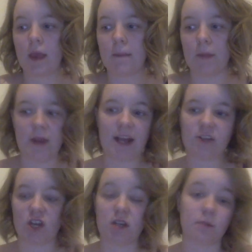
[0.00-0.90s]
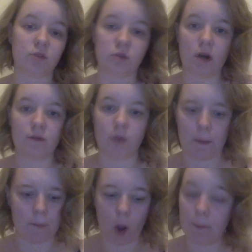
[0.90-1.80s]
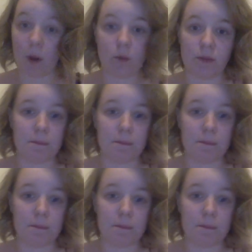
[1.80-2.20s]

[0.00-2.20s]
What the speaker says: but the next shade up's too dark for you, buy both